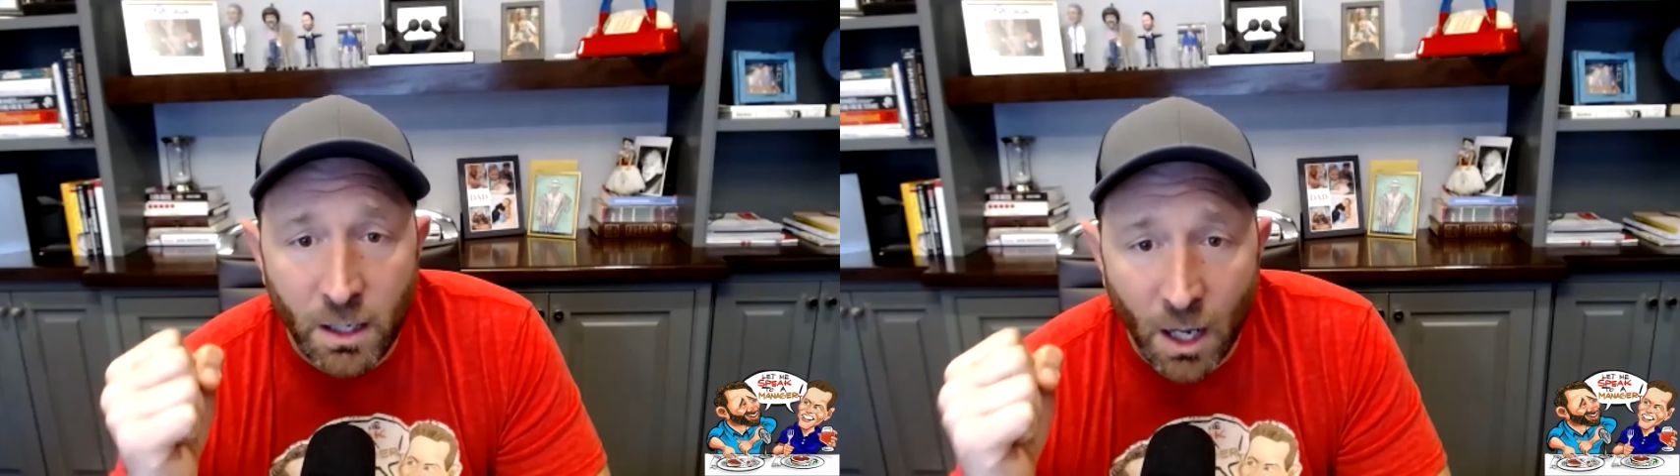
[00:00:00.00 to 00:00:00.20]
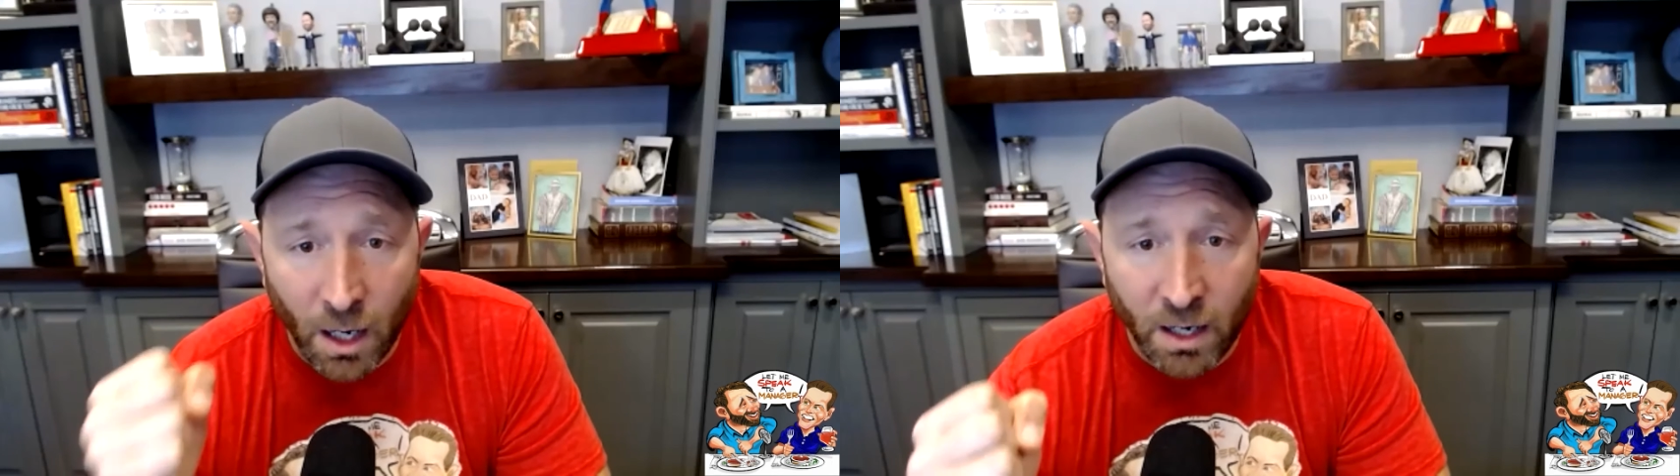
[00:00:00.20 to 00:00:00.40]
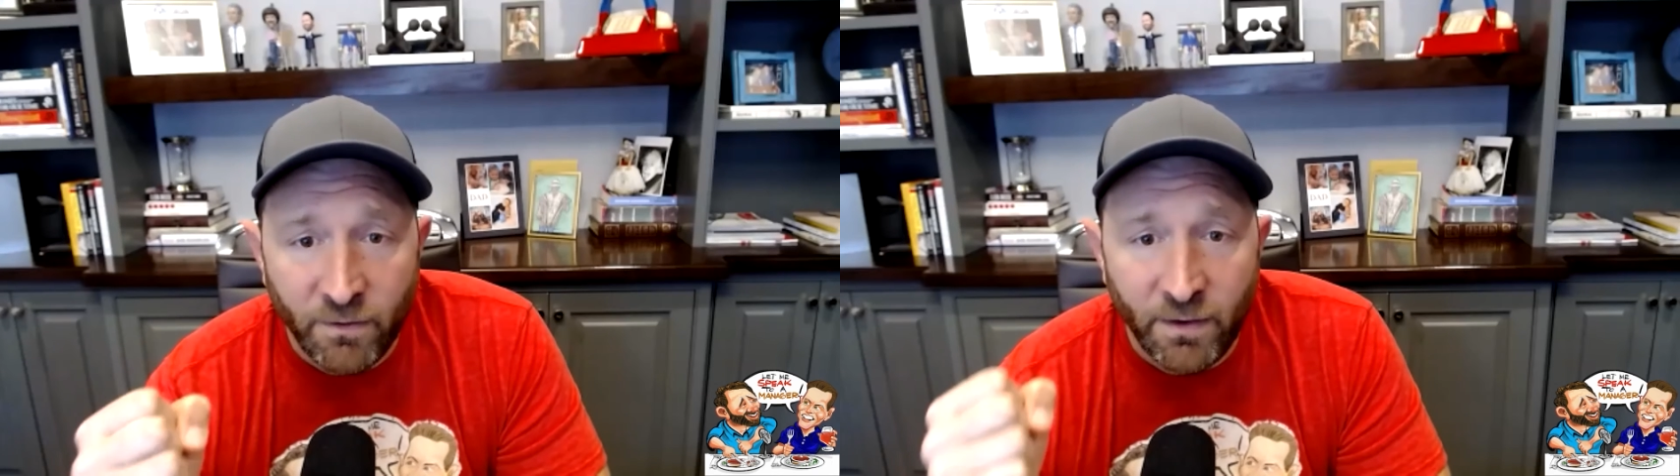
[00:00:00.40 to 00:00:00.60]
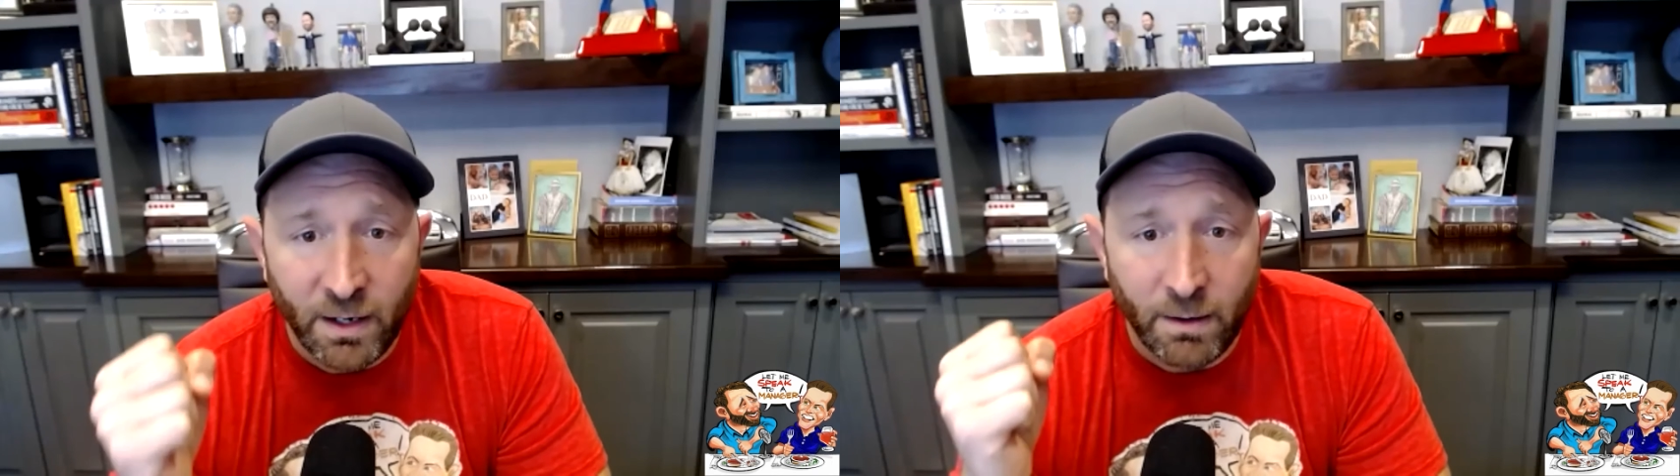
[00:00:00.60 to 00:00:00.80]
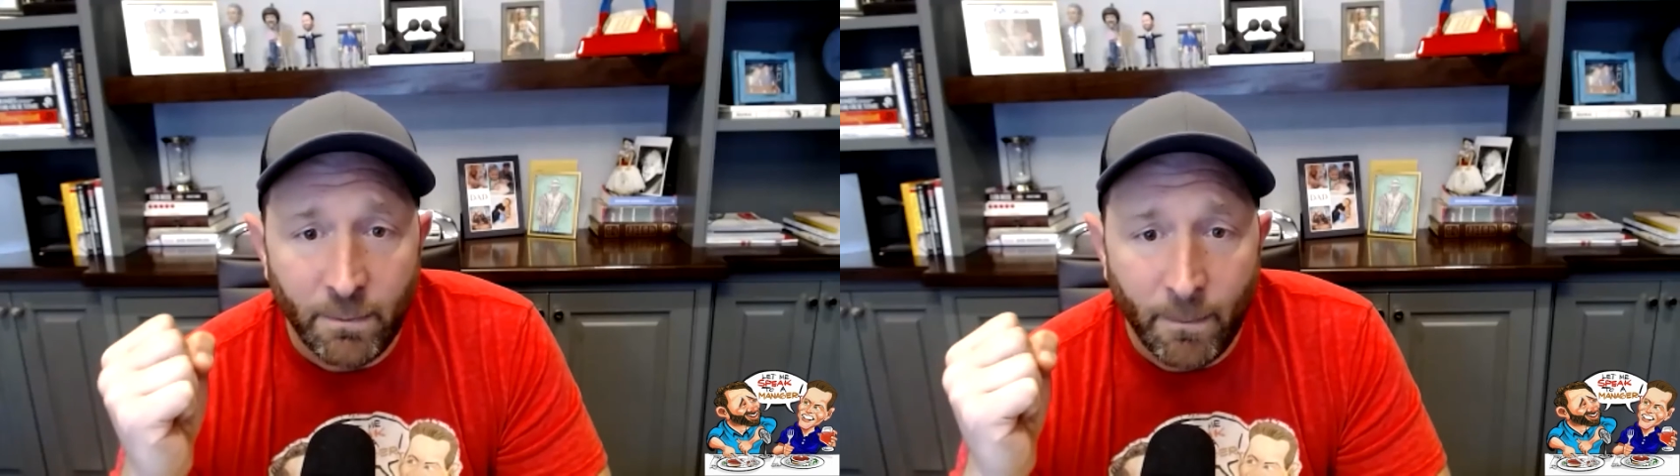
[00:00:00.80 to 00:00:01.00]
None of
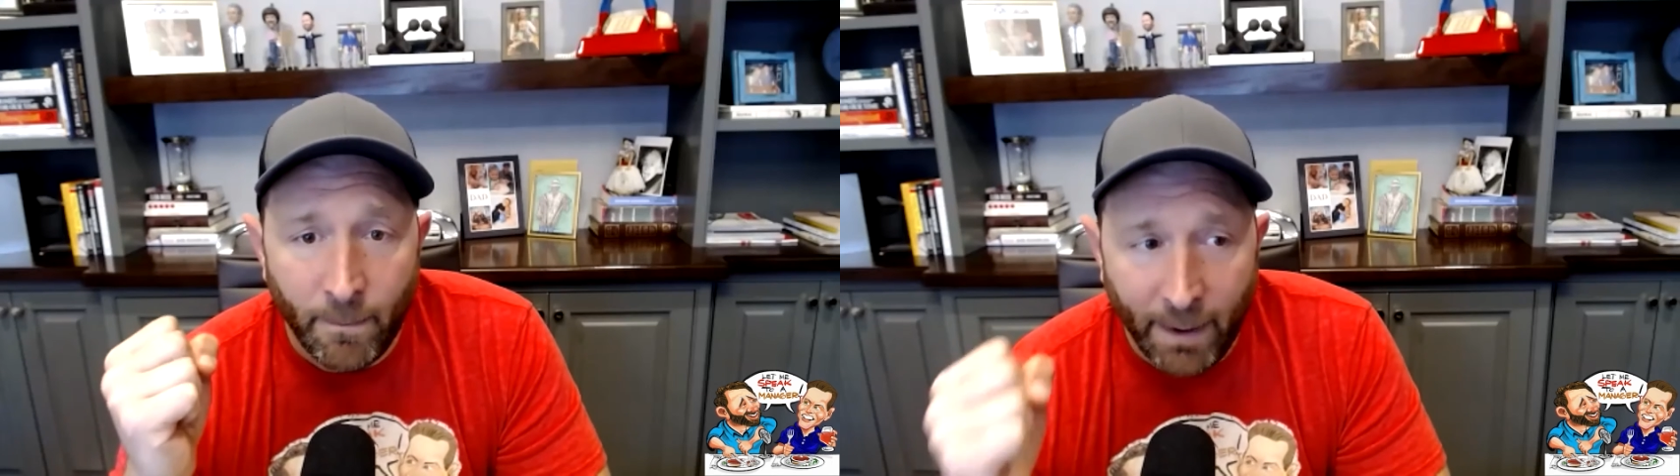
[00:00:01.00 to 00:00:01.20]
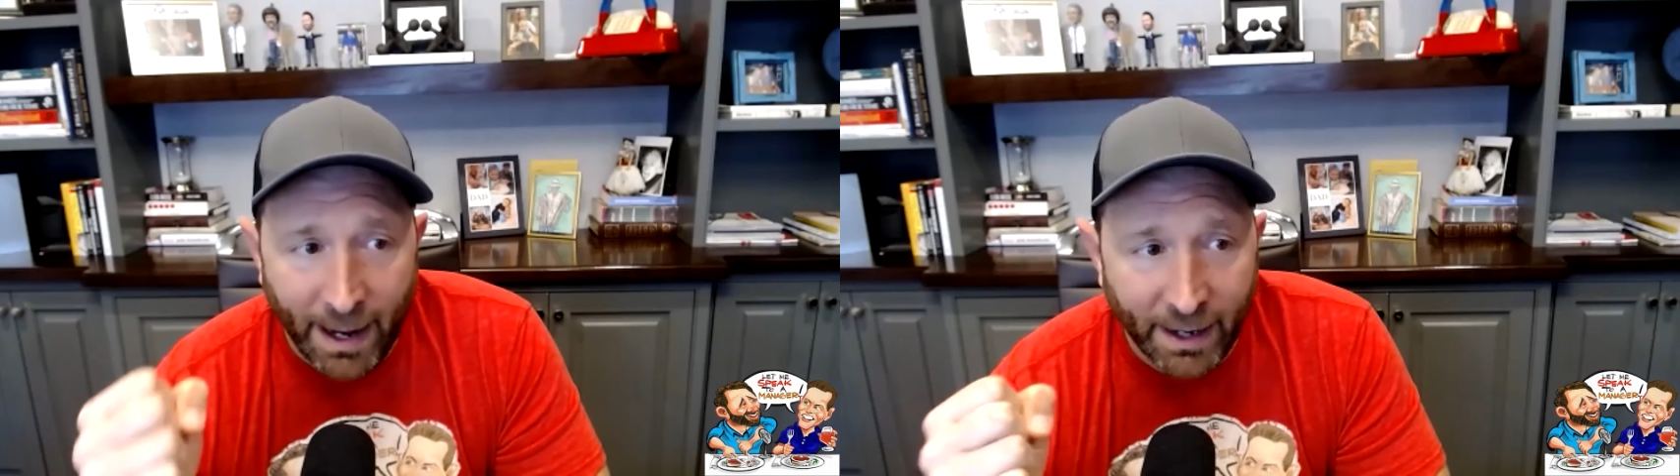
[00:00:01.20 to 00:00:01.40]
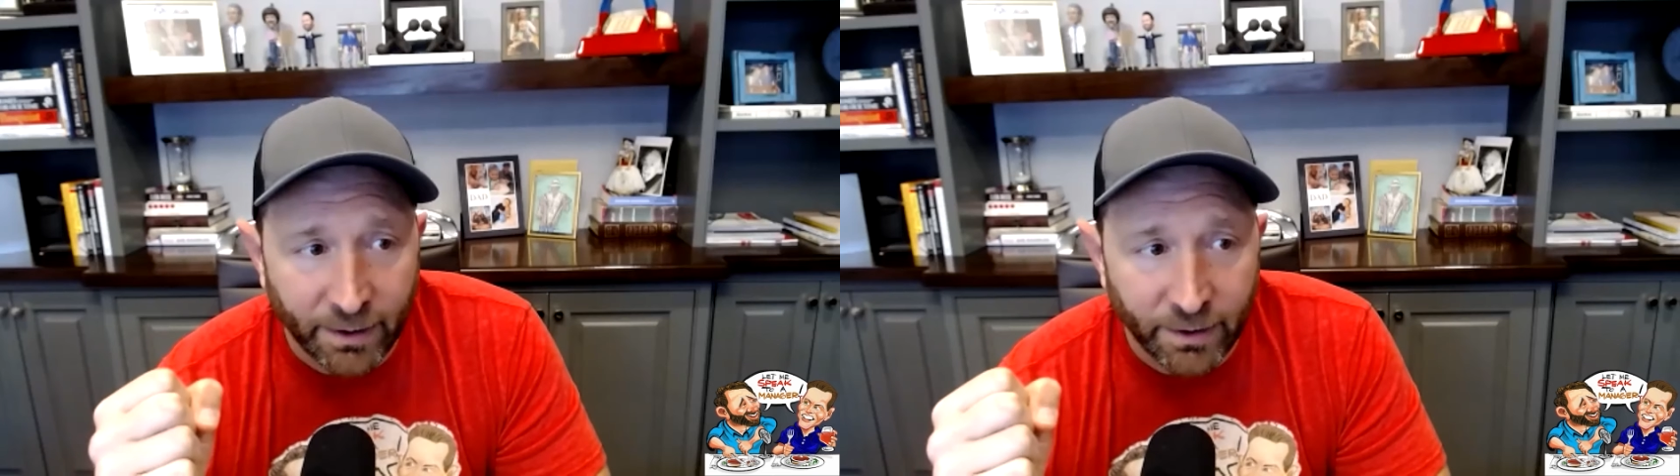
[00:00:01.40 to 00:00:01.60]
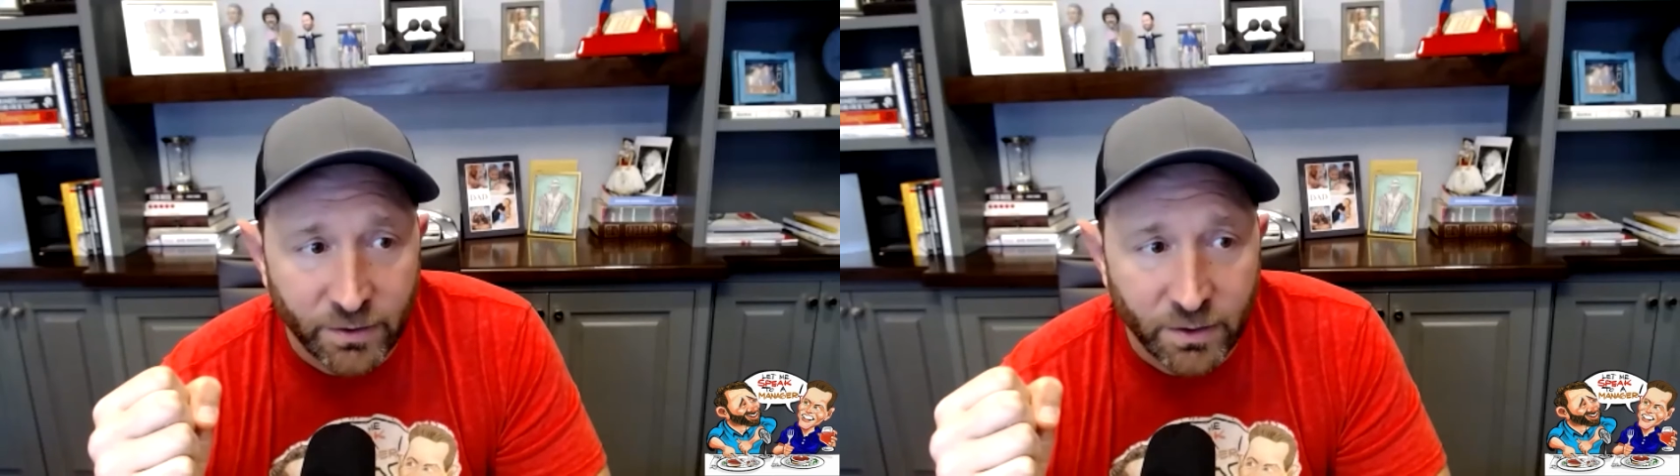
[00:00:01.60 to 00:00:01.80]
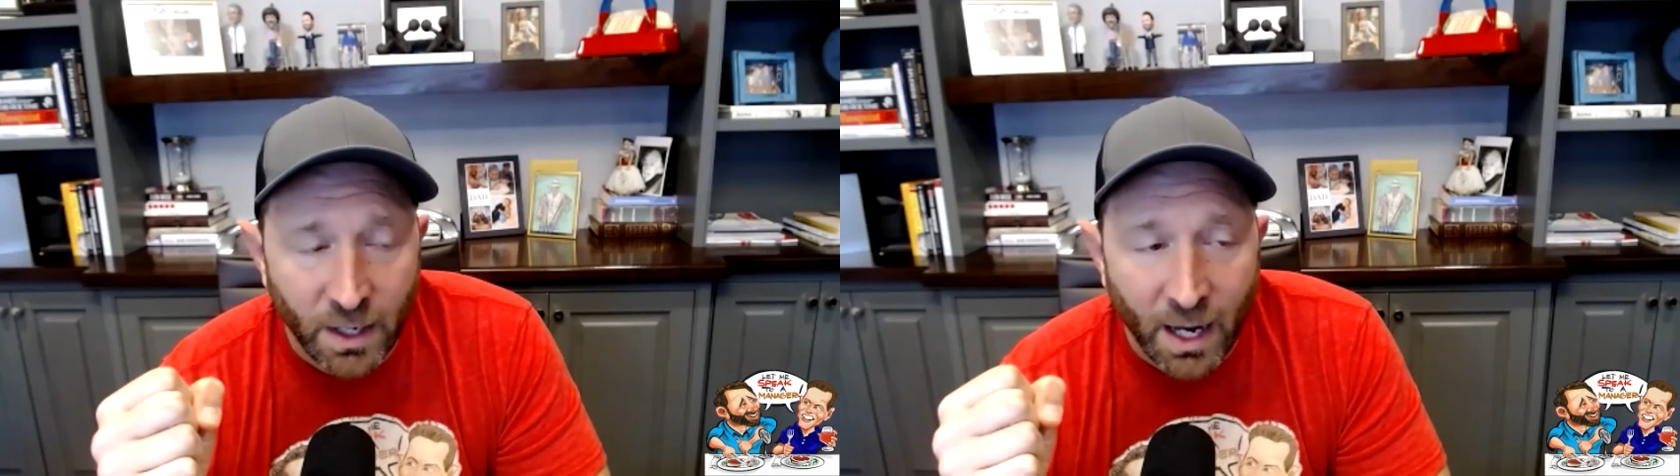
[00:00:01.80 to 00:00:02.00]
it
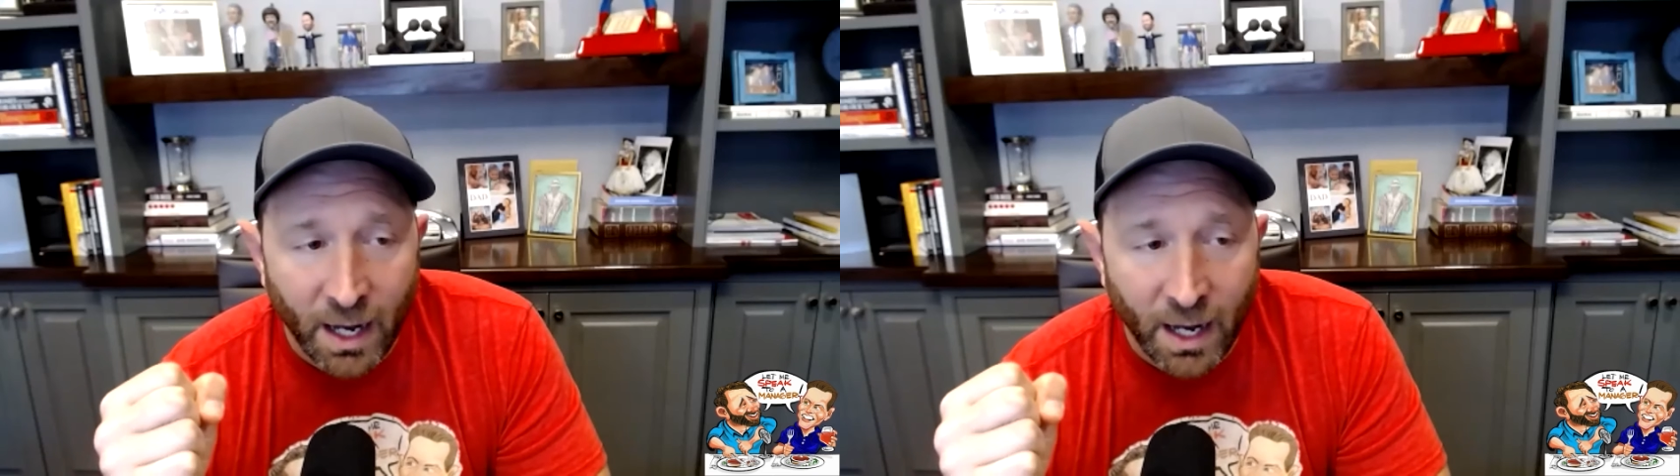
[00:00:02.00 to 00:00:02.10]
matters.